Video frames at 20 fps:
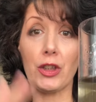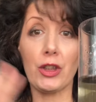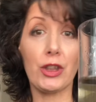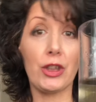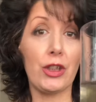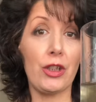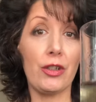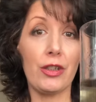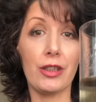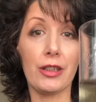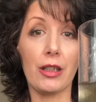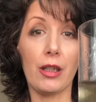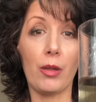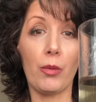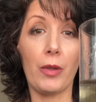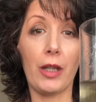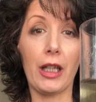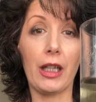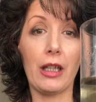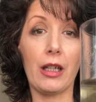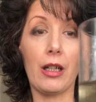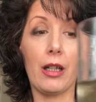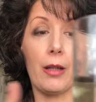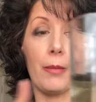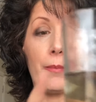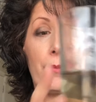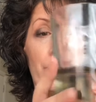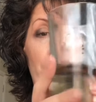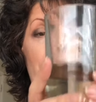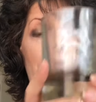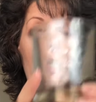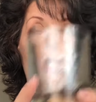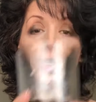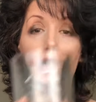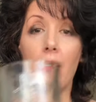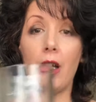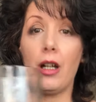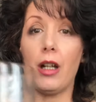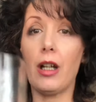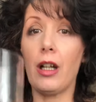As soon as I wake up,
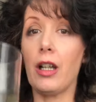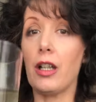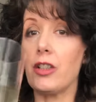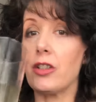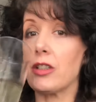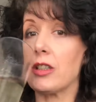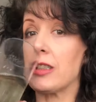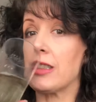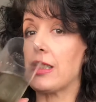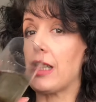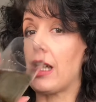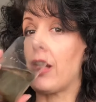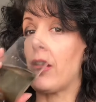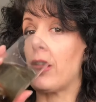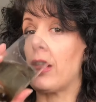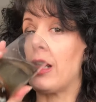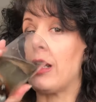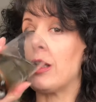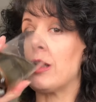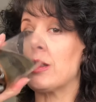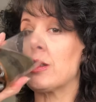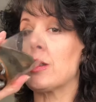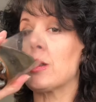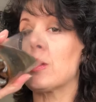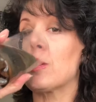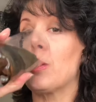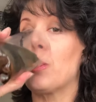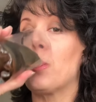I just down this.